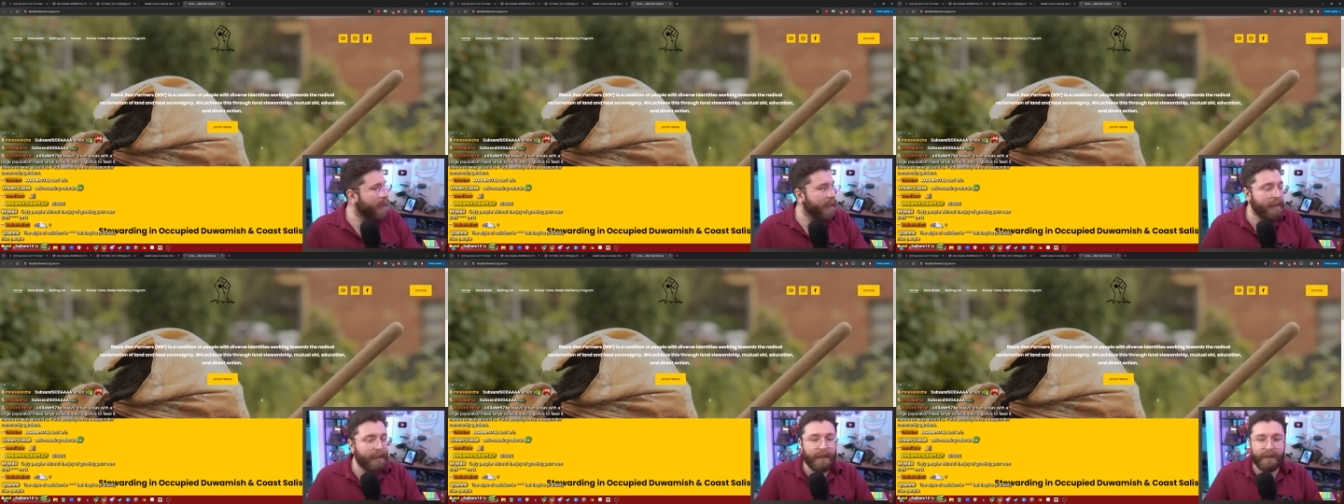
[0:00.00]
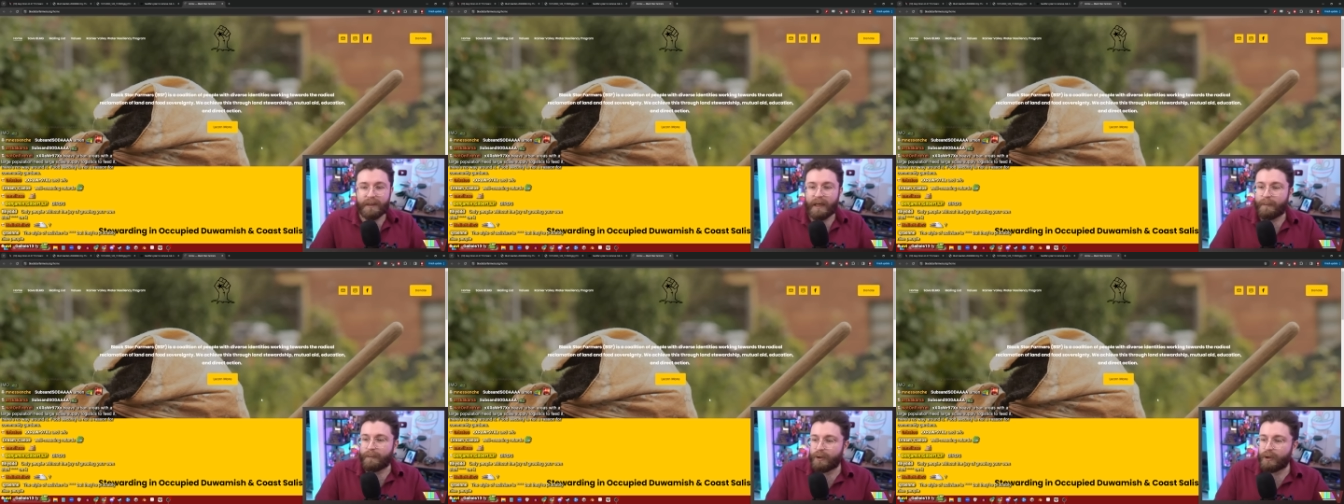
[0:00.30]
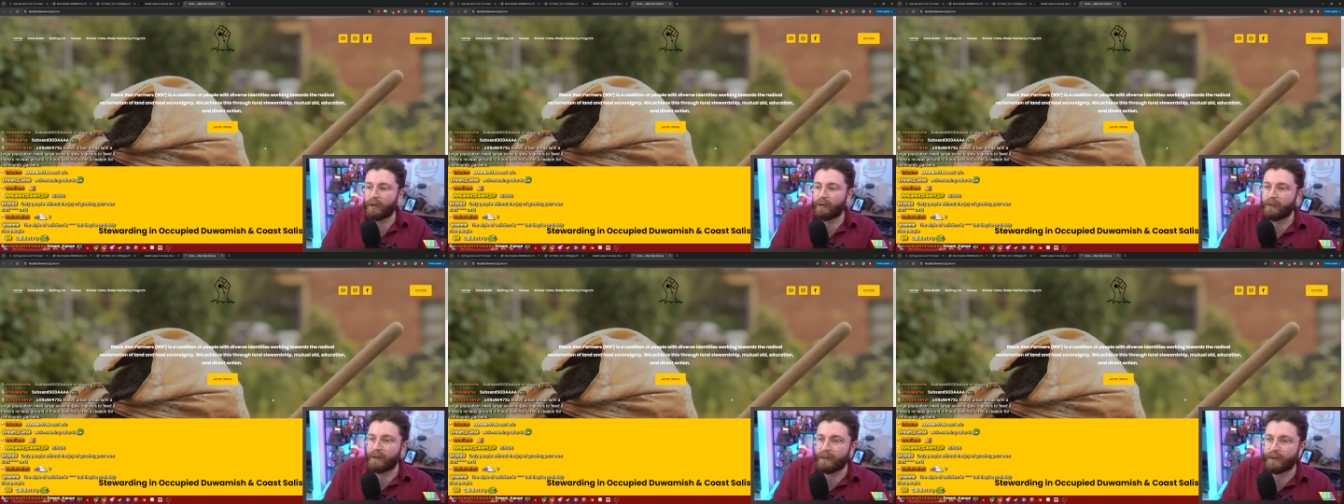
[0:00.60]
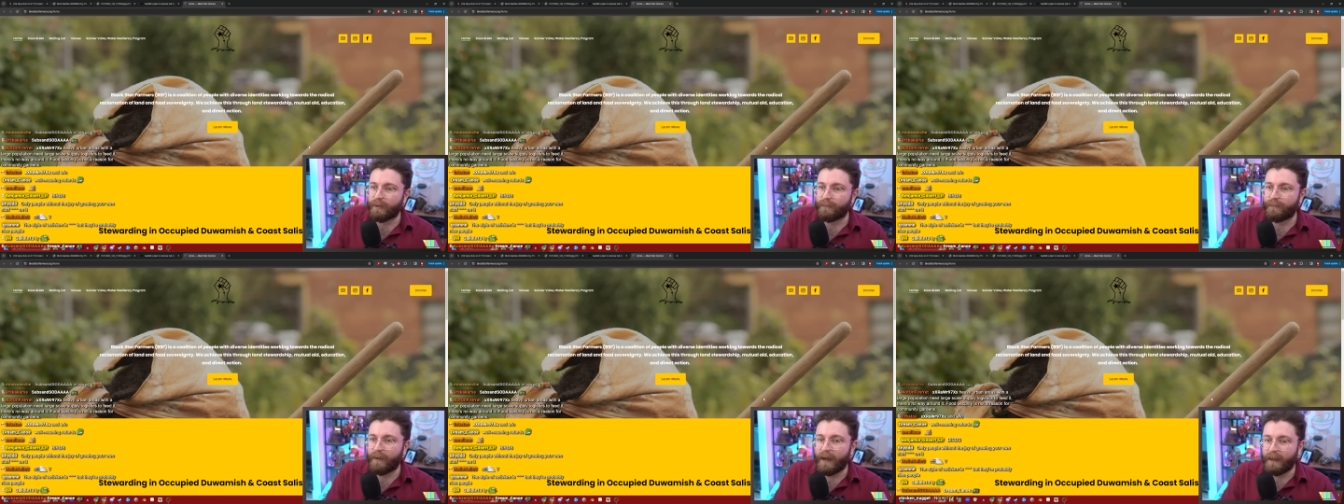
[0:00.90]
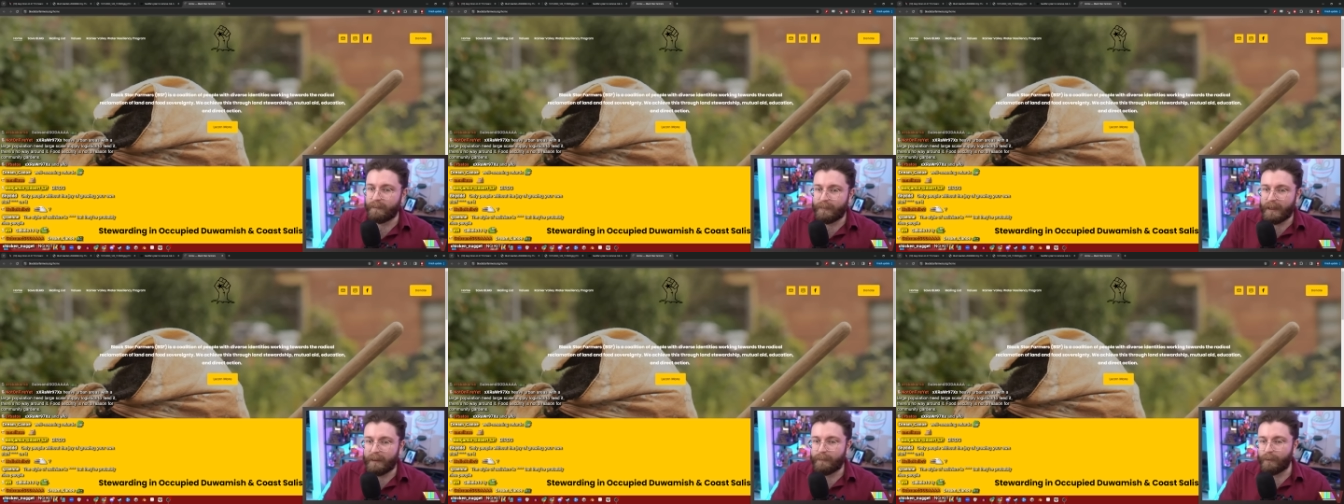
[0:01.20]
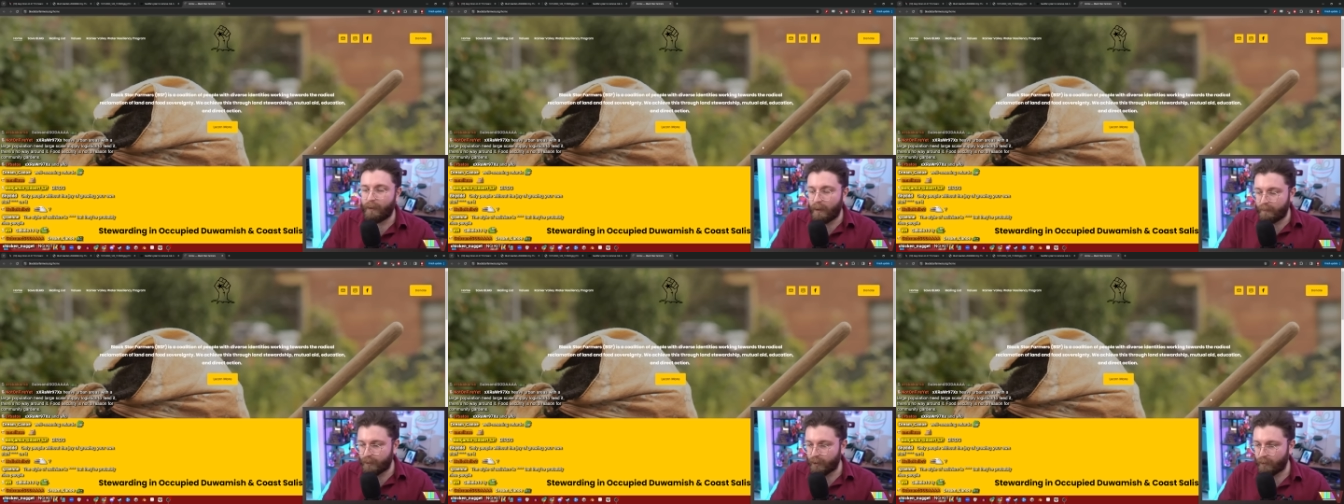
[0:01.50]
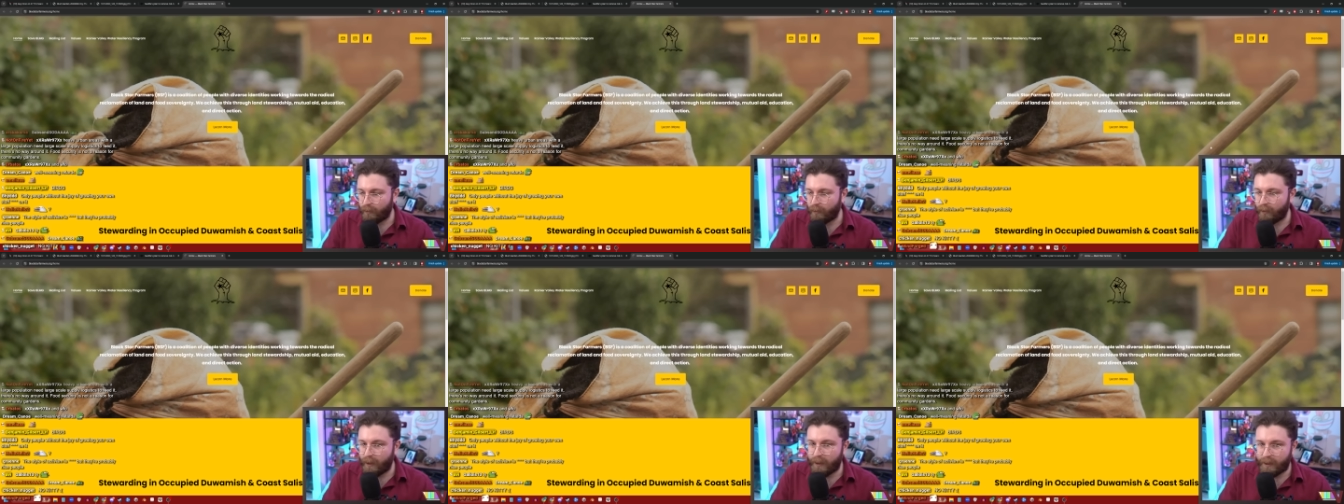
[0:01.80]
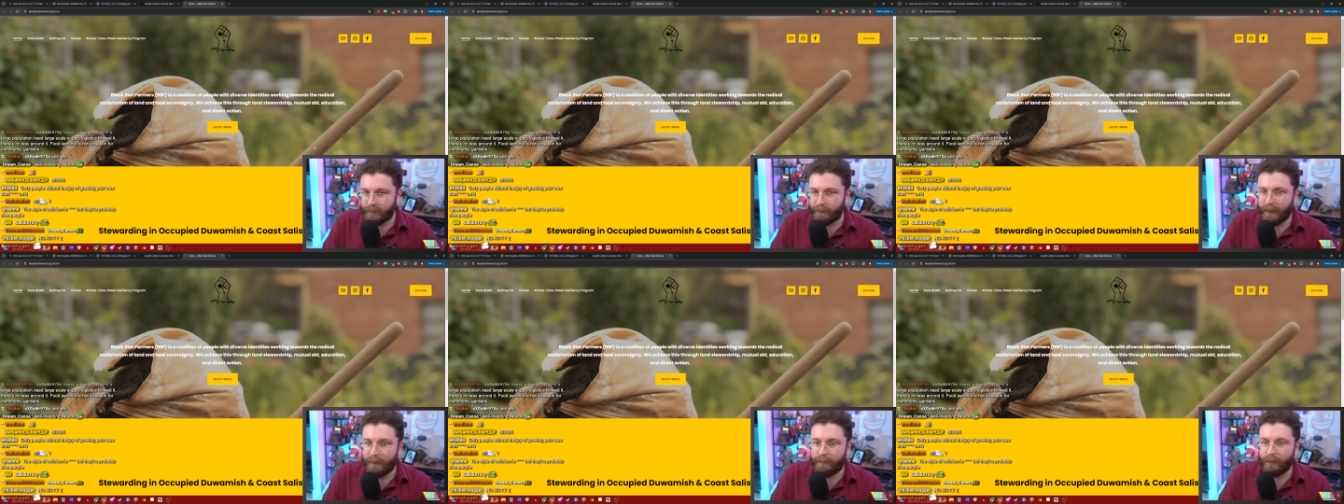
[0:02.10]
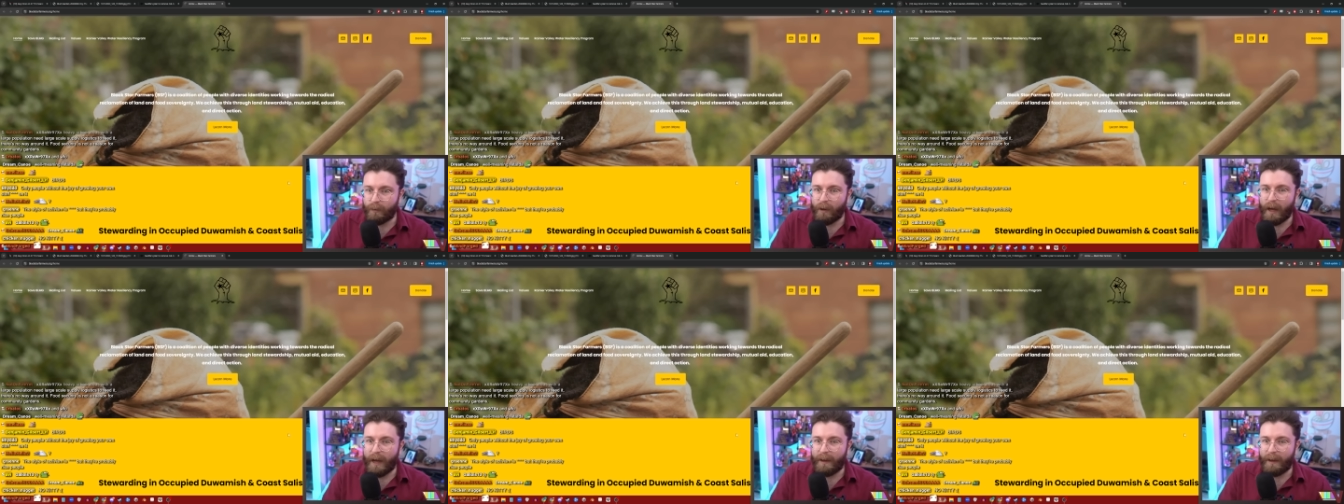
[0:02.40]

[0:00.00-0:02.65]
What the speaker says: Yes, I'm sure these are fine people. I'm sure they're nice people.